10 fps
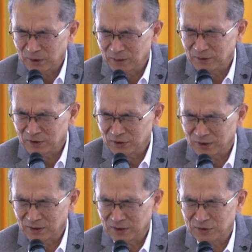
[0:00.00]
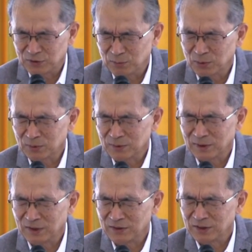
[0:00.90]
are very small
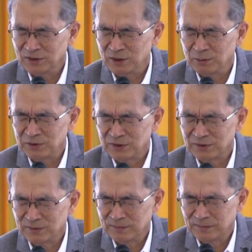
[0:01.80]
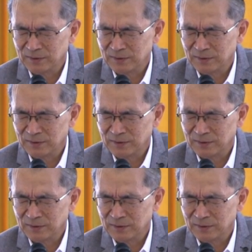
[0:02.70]
as an individual,